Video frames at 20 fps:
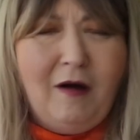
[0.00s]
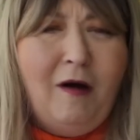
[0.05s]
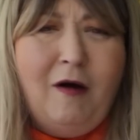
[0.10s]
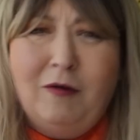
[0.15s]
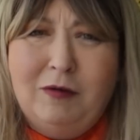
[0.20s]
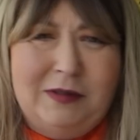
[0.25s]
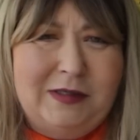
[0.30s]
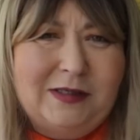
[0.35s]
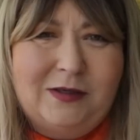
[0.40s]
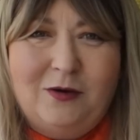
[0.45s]

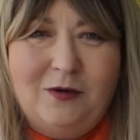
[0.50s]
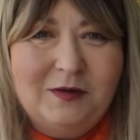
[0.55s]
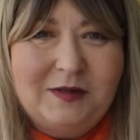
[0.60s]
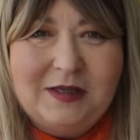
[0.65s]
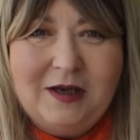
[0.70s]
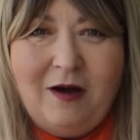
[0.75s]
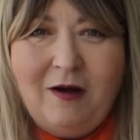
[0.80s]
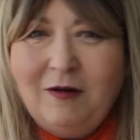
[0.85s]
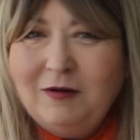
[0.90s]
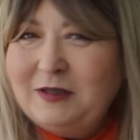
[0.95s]
all
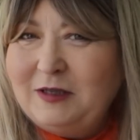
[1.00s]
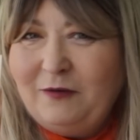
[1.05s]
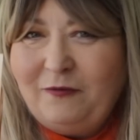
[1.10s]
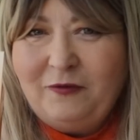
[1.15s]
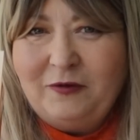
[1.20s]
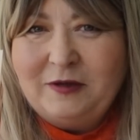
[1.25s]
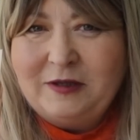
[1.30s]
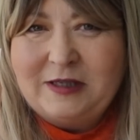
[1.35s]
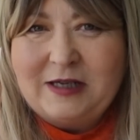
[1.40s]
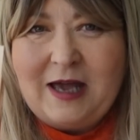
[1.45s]
sorts, all
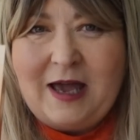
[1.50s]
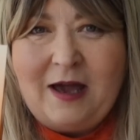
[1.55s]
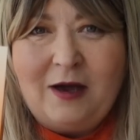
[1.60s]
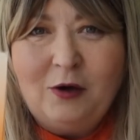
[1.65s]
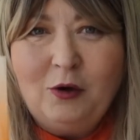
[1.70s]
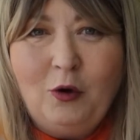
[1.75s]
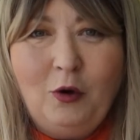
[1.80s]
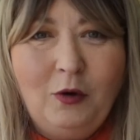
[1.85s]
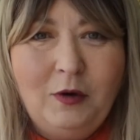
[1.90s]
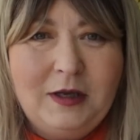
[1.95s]
different
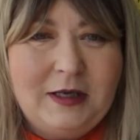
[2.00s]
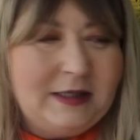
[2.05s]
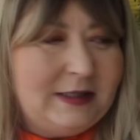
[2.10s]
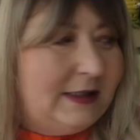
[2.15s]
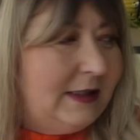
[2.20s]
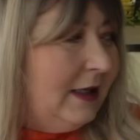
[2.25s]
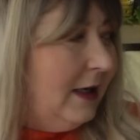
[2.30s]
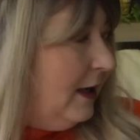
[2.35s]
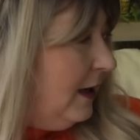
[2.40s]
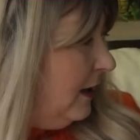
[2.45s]
uh,
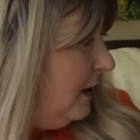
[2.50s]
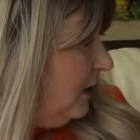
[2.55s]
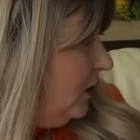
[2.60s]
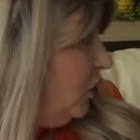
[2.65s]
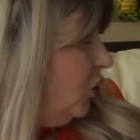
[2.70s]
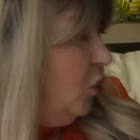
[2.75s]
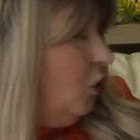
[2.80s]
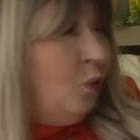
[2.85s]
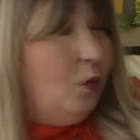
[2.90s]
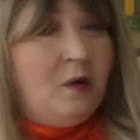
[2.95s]
colours,
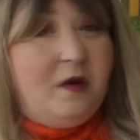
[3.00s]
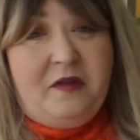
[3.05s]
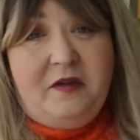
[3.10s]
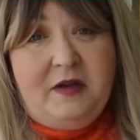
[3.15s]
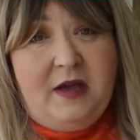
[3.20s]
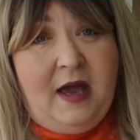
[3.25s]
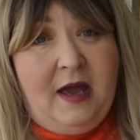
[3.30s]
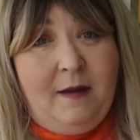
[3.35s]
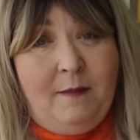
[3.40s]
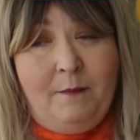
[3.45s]
some
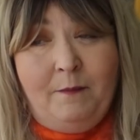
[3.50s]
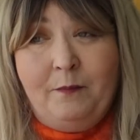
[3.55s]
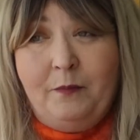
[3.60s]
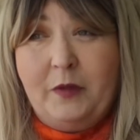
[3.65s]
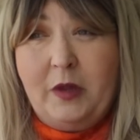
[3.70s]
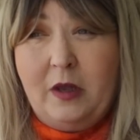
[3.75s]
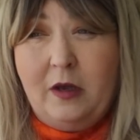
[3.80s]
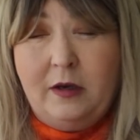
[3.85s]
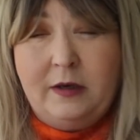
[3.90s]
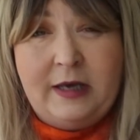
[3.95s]
with
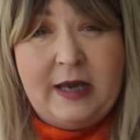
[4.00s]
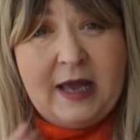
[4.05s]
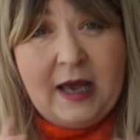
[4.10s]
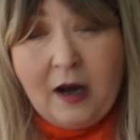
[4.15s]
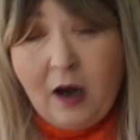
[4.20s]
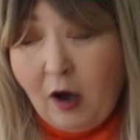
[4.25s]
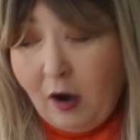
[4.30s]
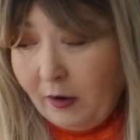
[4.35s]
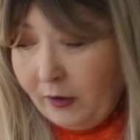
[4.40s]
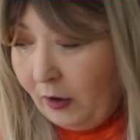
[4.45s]
um,
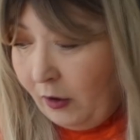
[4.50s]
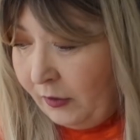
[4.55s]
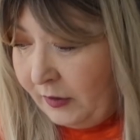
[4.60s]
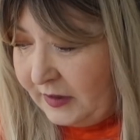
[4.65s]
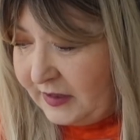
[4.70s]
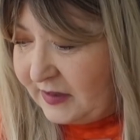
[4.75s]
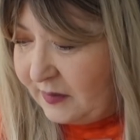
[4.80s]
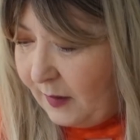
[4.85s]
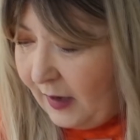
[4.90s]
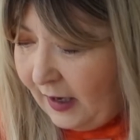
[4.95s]
nail art
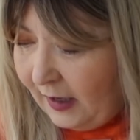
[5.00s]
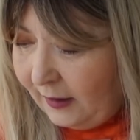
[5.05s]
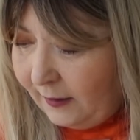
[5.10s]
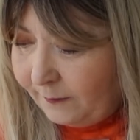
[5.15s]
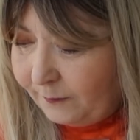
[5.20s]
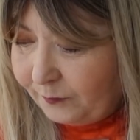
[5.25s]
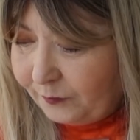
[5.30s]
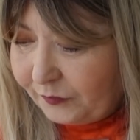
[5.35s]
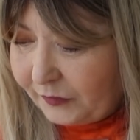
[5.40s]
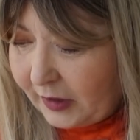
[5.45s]
on as
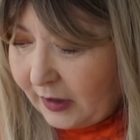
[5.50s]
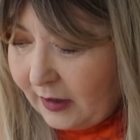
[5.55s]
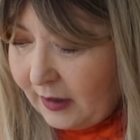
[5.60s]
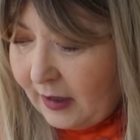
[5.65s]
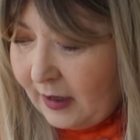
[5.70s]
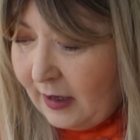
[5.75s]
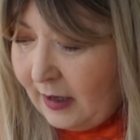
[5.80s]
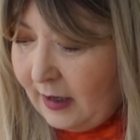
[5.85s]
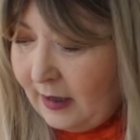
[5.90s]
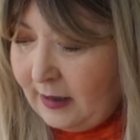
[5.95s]
well.
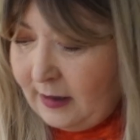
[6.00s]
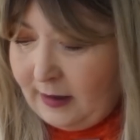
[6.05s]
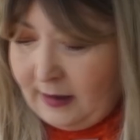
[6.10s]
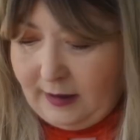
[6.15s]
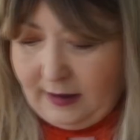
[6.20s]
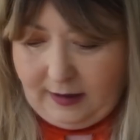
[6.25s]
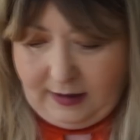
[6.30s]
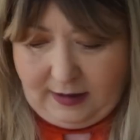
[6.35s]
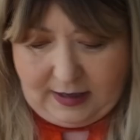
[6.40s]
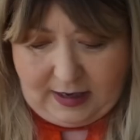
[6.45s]

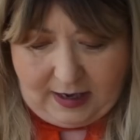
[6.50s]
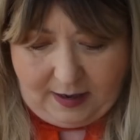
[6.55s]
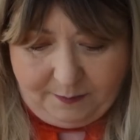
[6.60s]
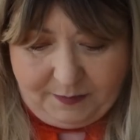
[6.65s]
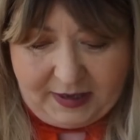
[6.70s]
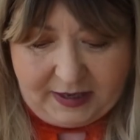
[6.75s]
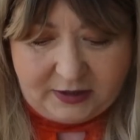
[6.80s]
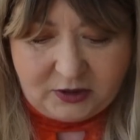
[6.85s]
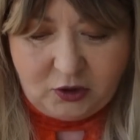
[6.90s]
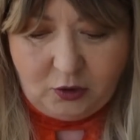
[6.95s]
I
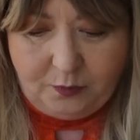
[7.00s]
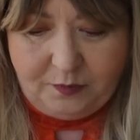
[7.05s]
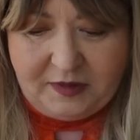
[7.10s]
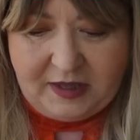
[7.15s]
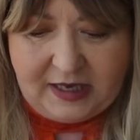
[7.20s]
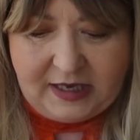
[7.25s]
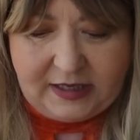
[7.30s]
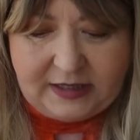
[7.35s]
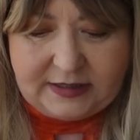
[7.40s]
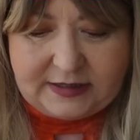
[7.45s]
picked up
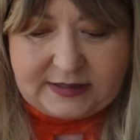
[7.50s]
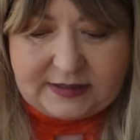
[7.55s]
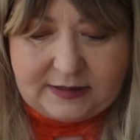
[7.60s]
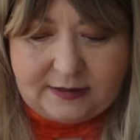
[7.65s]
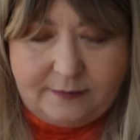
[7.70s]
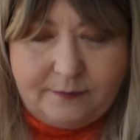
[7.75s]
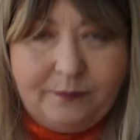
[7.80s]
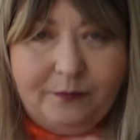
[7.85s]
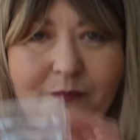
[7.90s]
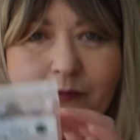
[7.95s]

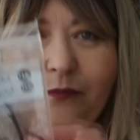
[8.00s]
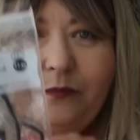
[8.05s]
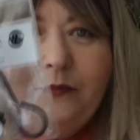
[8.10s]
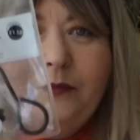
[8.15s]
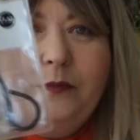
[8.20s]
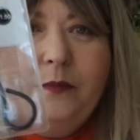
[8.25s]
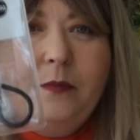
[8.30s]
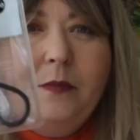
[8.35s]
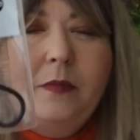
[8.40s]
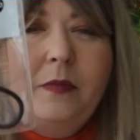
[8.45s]
these.
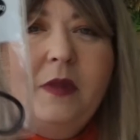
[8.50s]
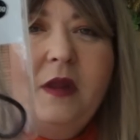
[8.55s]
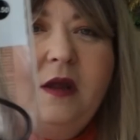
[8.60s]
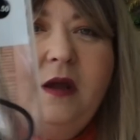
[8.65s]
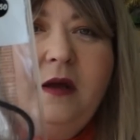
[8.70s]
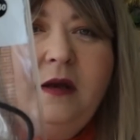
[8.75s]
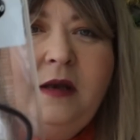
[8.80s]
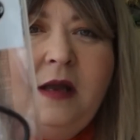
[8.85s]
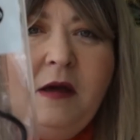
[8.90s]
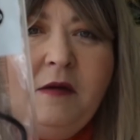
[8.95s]

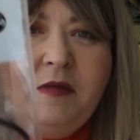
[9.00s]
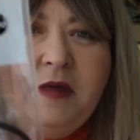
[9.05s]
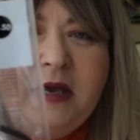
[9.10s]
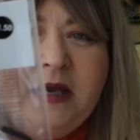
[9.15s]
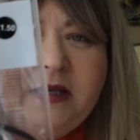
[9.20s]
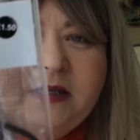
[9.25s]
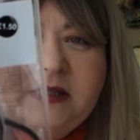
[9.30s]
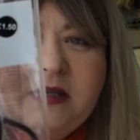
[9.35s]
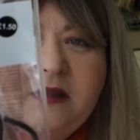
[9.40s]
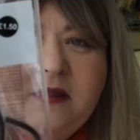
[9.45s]
Now
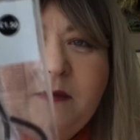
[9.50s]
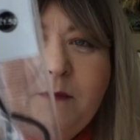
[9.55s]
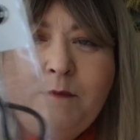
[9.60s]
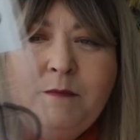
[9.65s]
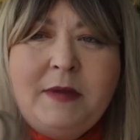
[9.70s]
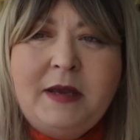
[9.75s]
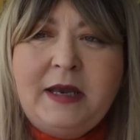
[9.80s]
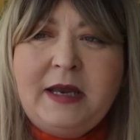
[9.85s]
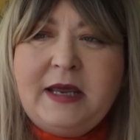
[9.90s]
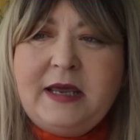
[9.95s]
these are the
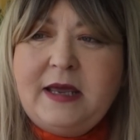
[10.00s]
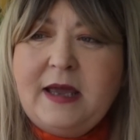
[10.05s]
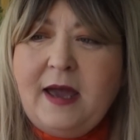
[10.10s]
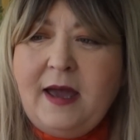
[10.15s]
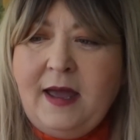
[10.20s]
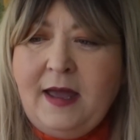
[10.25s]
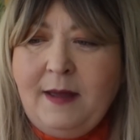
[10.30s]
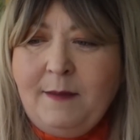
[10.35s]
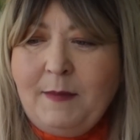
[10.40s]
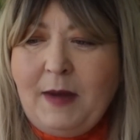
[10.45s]
mini
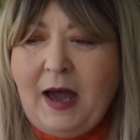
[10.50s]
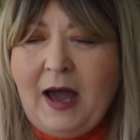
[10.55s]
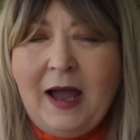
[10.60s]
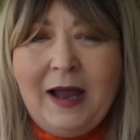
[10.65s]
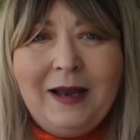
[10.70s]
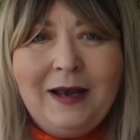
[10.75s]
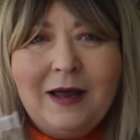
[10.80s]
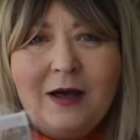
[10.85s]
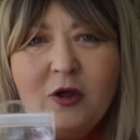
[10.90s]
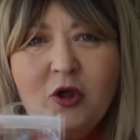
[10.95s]
um,
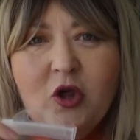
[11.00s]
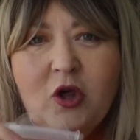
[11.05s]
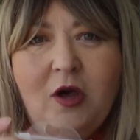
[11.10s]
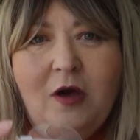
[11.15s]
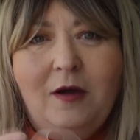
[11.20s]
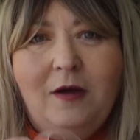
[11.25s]
eyelash